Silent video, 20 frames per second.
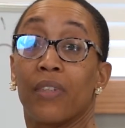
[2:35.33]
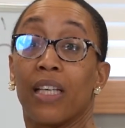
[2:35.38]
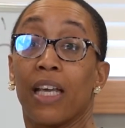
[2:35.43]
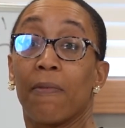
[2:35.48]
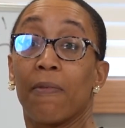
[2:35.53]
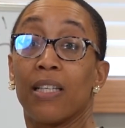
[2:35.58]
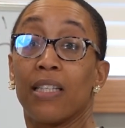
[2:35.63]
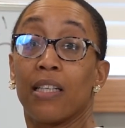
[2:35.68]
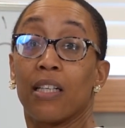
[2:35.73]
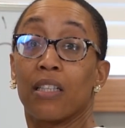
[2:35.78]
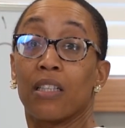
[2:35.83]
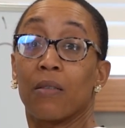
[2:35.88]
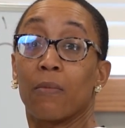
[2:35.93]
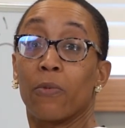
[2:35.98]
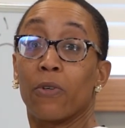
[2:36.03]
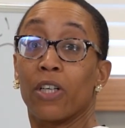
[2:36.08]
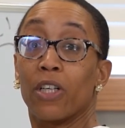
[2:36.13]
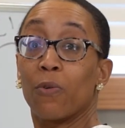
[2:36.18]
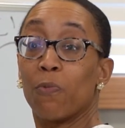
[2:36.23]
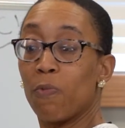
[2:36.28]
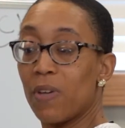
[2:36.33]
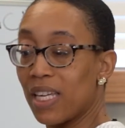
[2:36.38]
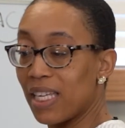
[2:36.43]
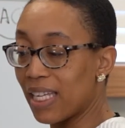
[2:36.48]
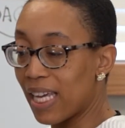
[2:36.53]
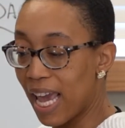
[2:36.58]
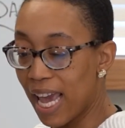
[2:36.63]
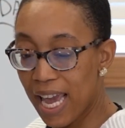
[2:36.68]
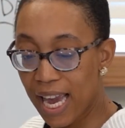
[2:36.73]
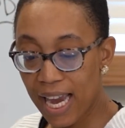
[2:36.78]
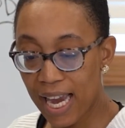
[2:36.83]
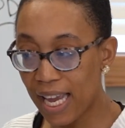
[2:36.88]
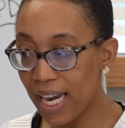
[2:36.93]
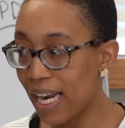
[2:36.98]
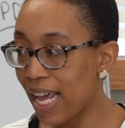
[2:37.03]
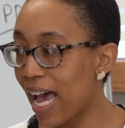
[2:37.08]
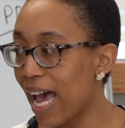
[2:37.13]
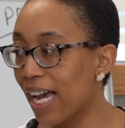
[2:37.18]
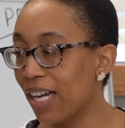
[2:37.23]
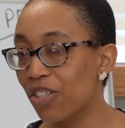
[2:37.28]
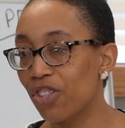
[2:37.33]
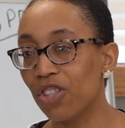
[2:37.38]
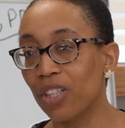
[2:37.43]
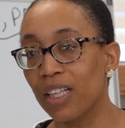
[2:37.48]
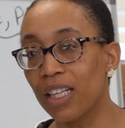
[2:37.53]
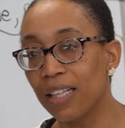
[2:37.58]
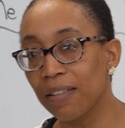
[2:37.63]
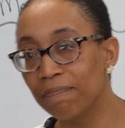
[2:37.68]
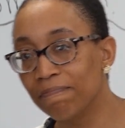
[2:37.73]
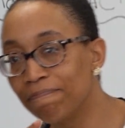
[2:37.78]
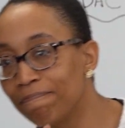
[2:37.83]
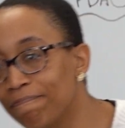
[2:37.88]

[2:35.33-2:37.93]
can we see this on the board? We can. Actually,